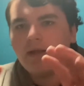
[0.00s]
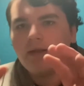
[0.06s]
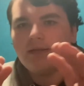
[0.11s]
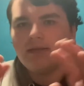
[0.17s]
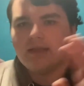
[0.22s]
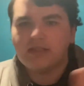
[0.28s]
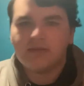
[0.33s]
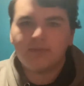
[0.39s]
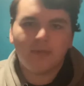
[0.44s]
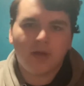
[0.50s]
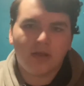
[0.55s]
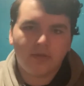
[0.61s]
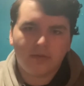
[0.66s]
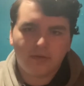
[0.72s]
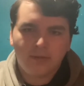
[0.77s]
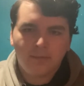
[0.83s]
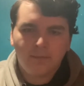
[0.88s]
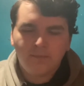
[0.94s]
this
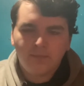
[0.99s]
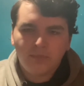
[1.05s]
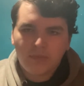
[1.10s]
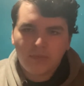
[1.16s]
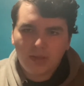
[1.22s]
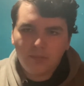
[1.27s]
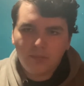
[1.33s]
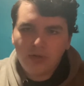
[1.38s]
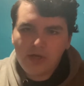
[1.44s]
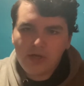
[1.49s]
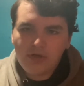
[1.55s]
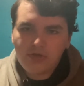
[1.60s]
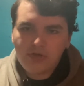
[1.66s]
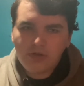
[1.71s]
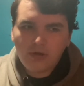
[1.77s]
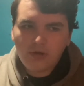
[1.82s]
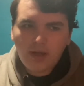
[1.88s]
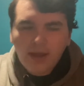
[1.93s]
month. I'm pretty
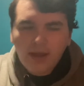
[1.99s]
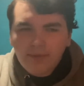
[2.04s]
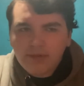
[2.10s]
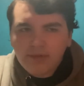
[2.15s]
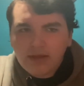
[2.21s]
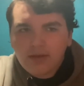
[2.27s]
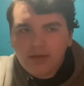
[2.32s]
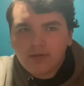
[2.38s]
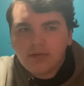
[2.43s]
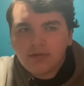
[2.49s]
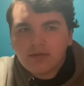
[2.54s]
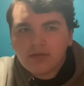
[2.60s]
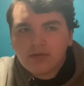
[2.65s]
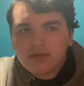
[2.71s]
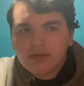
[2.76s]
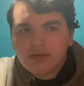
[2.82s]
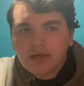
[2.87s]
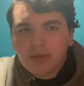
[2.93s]
sure I have
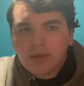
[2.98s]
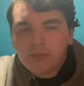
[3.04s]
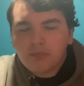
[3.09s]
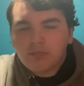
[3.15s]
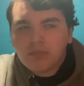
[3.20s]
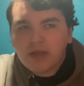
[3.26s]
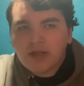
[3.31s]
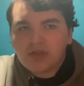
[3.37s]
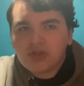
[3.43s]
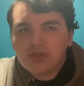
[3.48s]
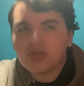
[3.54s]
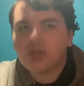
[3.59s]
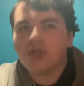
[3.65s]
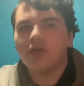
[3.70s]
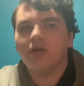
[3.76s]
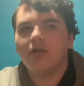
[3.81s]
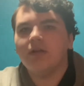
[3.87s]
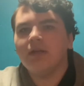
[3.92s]
I'm not
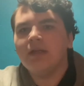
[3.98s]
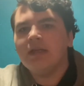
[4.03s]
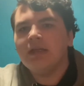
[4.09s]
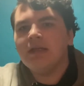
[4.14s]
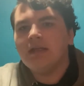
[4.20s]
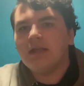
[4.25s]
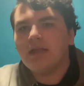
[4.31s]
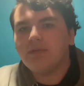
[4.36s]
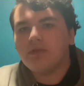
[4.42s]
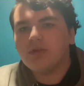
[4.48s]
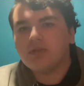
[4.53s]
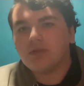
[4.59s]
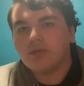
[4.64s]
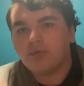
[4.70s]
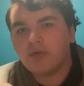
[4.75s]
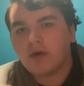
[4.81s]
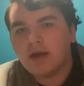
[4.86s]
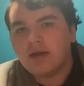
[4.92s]
sure if there's a
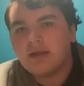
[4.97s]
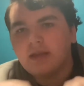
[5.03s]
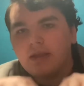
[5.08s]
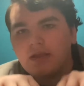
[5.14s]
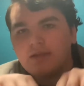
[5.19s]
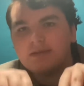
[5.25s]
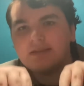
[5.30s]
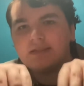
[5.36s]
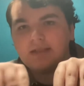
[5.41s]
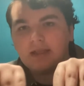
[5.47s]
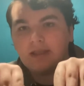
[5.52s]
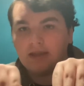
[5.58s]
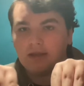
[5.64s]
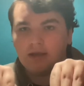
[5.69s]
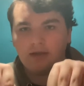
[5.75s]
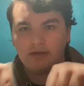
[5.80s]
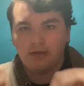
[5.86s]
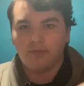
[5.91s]
Friday today
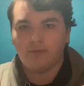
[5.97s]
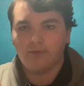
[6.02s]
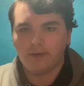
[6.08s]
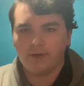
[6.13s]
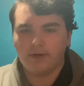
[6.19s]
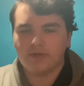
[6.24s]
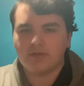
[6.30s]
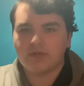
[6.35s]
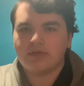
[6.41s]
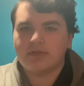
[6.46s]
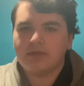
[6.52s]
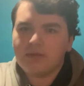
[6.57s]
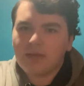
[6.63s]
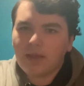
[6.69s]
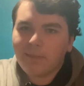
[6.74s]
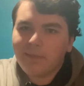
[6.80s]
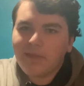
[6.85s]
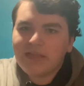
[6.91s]
on the 1st.
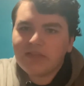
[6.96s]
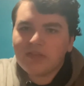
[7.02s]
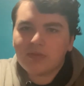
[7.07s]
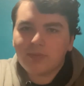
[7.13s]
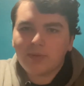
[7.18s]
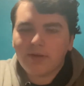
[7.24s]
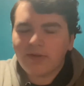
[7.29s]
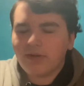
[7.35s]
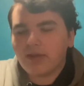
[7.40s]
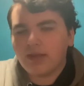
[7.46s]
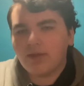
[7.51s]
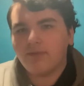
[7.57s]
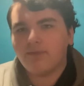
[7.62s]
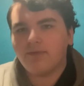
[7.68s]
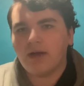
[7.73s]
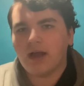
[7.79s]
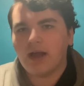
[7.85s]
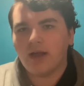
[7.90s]
That means there's probably
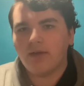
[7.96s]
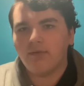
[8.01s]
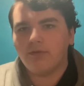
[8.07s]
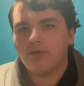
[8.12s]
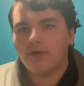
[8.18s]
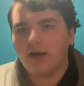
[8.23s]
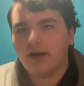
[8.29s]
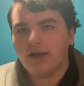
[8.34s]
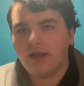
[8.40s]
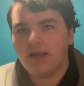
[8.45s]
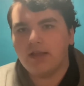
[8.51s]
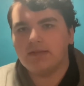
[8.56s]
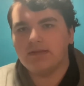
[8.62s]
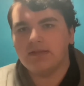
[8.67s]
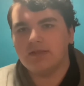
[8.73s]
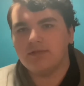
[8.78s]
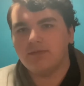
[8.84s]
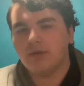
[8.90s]
5 Fridays
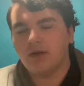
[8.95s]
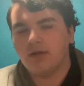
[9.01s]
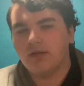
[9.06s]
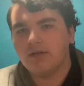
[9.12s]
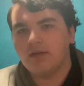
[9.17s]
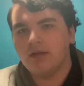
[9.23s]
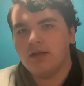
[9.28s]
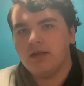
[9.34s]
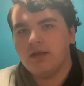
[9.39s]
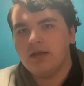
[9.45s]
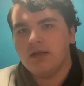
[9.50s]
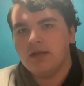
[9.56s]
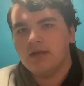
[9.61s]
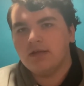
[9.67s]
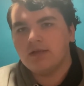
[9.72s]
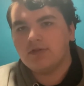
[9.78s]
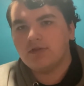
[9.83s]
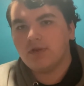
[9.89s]
this month.
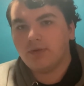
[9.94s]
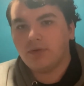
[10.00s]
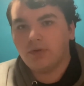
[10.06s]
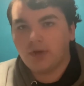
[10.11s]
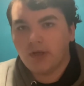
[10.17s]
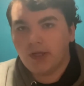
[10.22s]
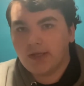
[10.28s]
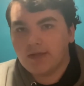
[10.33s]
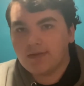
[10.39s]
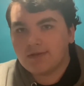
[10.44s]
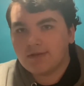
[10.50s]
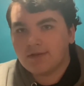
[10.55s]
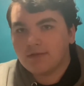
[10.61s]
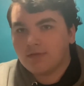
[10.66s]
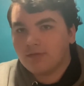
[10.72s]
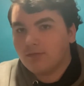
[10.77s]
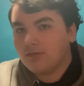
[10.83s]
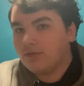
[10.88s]
So if there is
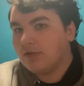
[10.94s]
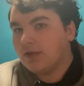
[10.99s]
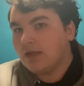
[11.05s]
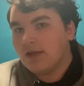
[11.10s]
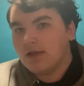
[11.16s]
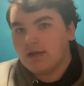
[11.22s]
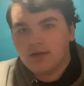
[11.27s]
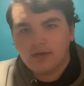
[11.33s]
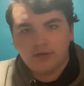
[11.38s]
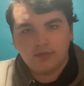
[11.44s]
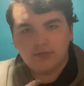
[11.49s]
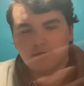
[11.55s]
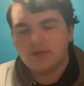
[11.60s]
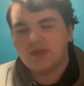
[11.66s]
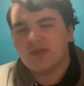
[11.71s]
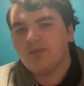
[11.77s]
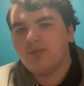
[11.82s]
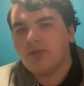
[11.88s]

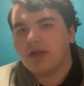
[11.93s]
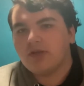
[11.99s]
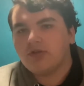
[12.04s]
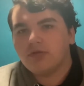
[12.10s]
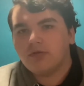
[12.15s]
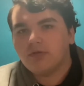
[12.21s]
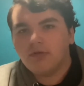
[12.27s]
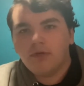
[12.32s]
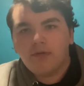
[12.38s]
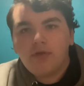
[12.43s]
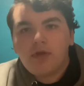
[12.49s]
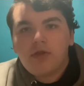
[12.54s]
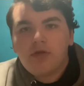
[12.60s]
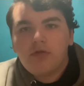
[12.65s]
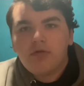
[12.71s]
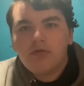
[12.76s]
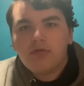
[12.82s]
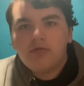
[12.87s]
special
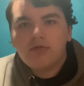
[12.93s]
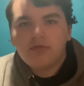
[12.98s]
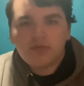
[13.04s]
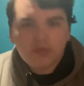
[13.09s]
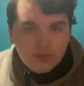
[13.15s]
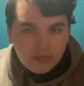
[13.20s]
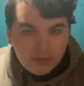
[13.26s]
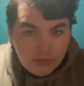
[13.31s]
reviews,